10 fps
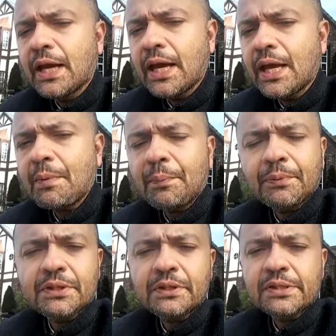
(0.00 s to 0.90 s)
and my
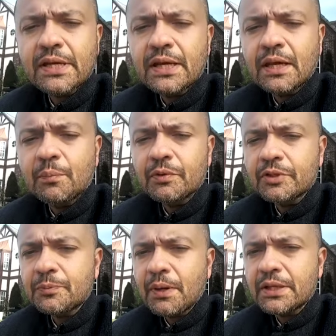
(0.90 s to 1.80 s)
personal cell
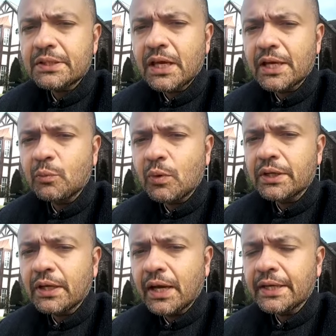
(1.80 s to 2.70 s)
number is
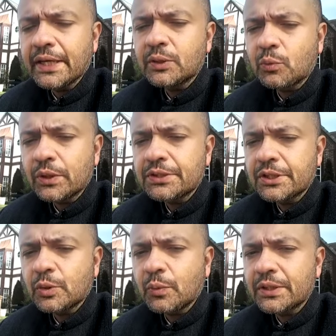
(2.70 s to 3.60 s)
+91 98
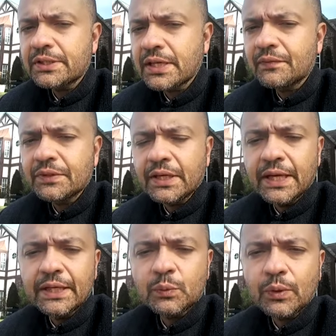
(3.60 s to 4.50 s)
1017
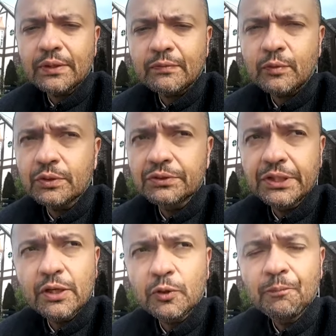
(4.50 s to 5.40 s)

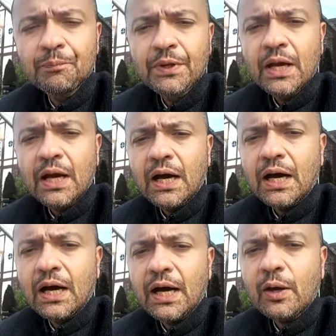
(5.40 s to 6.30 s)
8140.
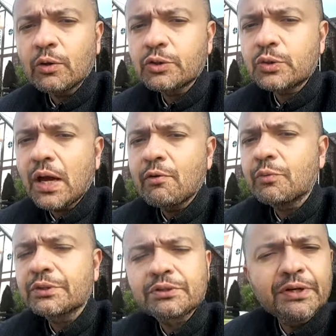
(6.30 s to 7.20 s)
I also have
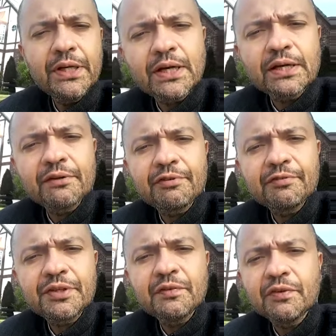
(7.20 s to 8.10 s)
over
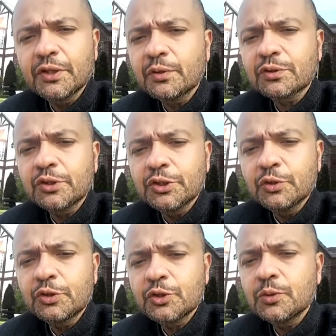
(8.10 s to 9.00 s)
350 videos on
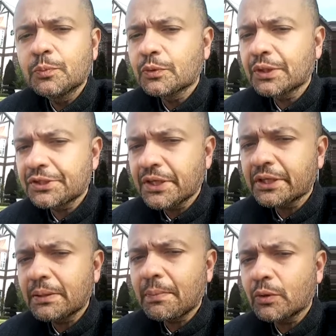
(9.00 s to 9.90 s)
YouTube. You can
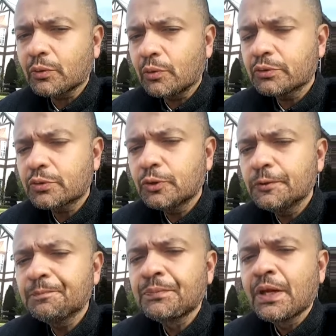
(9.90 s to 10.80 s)
check them out
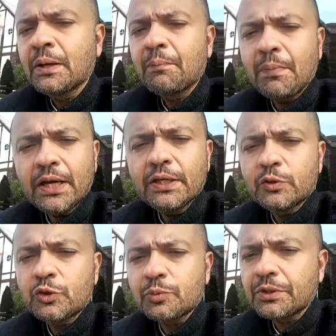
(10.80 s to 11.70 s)
also. My
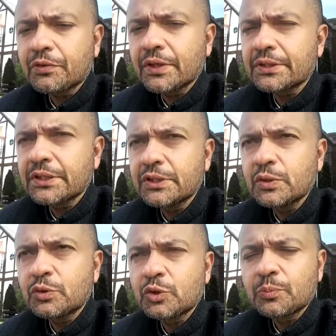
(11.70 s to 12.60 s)
YouTube address is
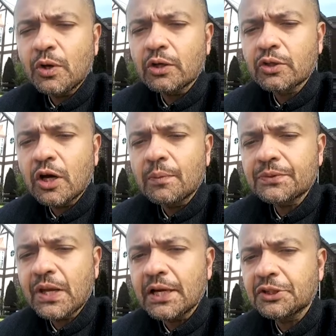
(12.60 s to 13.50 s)

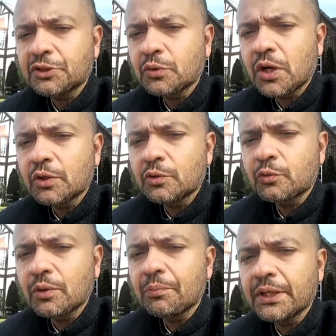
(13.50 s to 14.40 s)

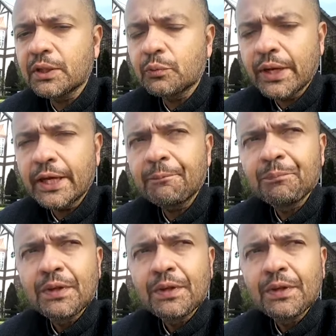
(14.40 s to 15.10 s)
youtube.com/yogagururamneekwig,